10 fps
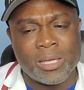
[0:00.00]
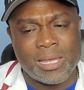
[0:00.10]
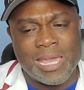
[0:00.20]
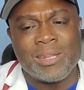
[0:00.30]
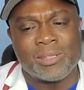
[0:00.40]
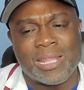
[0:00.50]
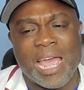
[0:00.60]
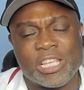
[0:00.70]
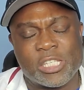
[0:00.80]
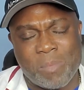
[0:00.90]

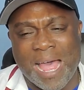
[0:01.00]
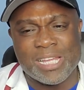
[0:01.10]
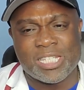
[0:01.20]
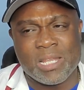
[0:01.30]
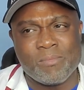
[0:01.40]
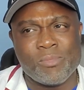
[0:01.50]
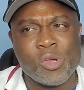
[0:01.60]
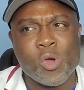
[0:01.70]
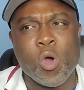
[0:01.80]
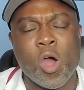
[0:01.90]
anti-spasm
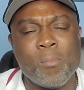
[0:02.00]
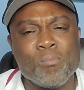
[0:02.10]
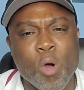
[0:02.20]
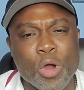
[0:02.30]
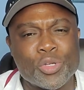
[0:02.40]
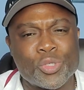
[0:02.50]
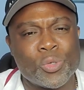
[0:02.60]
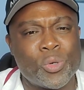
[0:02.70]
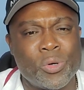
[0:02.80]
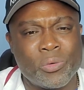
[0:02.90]
or
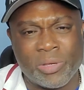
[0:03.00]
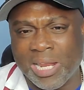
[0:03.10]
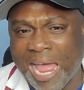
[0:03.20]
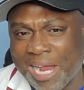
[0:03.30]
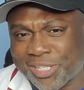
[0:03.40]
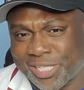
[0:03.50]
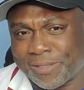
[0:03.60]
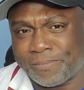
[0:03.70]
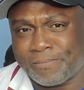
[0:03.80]
muscle relaxant.